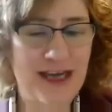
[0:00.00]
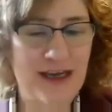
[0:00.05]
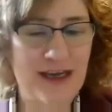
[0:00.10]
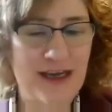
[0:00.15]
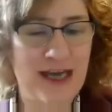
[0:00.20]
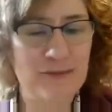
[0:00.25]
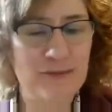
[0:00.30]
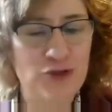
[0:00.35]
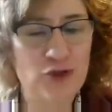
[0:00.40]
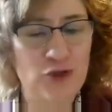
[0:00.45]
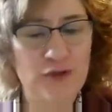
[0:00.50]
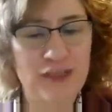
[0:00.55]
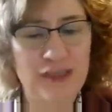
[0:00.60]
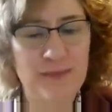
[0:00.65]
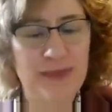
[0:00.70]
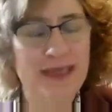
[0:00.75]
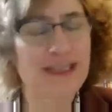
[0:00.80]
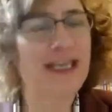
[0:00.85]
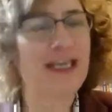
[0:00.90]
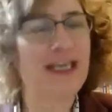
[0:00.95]
I'm sure it'll
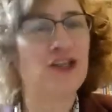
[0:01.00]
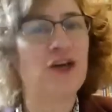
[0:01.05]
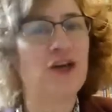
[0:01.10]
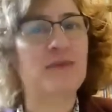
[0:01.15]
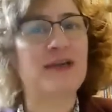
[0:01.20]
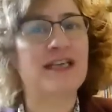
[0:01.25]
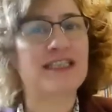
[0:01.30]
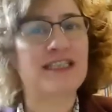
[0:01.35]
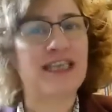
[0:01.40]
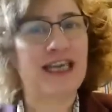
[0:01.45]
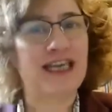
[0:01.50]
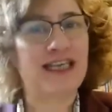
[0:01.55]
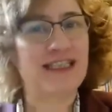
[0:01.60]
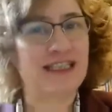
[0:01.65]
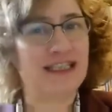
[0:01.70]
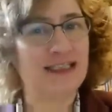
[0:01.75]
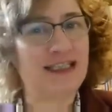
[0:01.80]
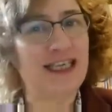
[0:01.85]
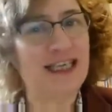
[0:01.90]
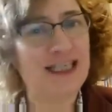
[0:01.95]
be an economics case
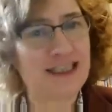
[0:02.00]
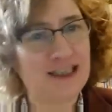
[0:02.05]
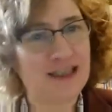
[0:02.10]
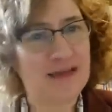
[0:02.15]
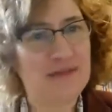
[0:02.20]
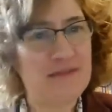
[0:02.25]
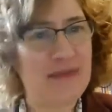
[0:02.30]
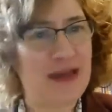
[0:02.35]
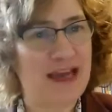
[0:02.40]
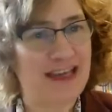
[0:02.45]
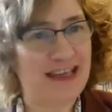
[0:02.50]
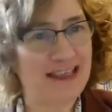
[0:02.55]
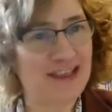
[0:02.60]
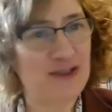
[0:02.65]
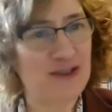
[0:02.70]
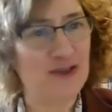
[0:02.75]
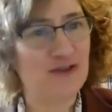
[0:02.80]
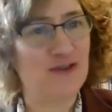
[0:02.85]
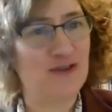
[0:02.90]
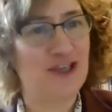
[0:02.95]
in the years come by in
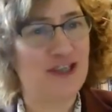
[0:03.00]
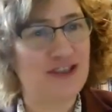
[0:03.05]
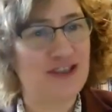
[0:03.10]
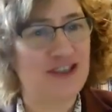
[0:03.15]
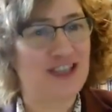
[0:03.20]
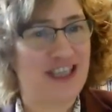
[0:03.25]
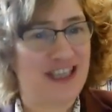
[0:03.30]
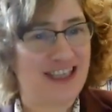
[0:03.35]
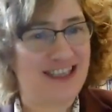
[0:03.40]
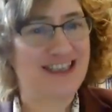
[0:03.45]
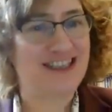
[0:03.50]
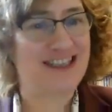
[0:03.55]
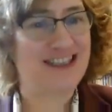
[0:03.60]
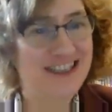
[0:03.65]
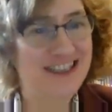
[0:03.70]
universities